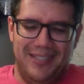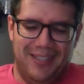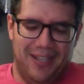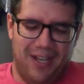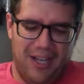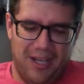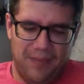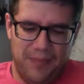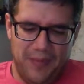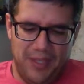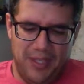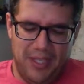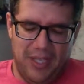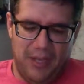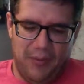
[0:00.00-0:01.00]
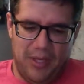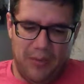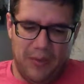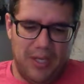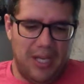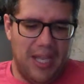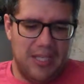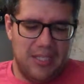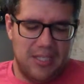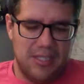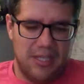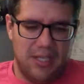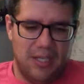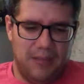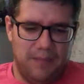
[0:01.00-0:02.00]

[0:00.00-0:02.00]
what he realized is